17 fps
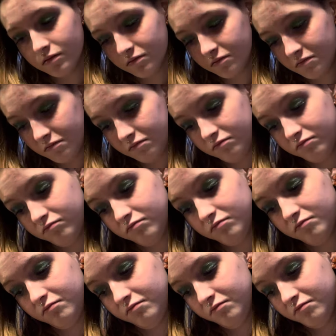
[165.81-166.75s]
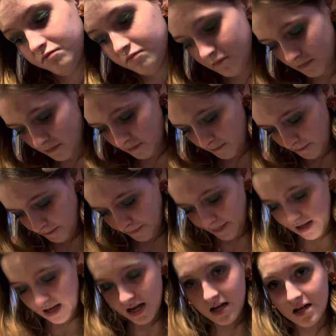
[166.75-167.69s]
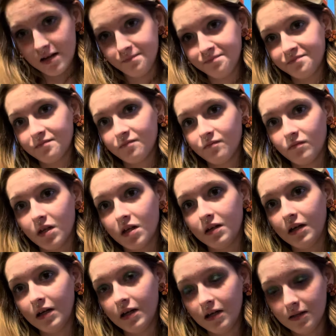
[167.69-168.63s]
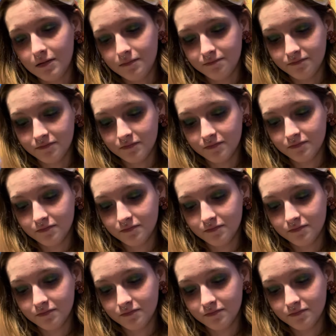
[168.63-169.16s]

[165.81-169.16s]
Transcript: Aww. And um,